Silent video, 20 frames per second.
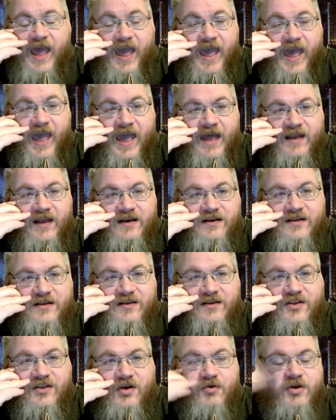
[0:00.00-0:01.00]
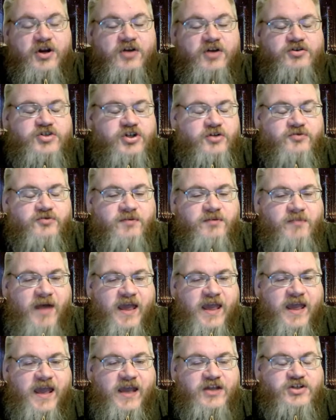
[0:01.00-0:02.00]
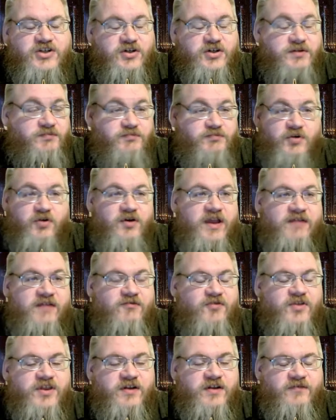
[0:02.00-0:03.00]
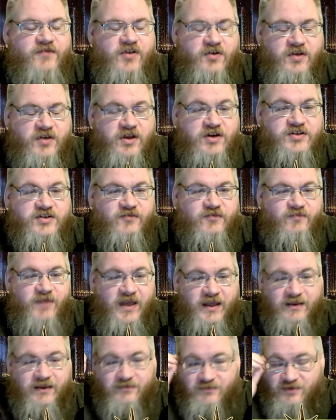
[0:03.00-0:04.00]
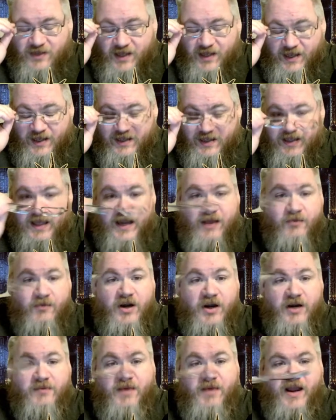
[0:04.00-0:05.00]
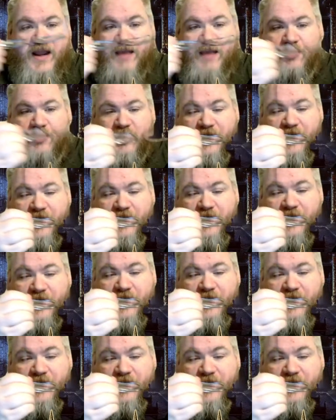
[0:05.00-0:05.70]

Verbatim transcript: And there were no children my age or, or even within a few years of me uh, anywhere near my neighborhood.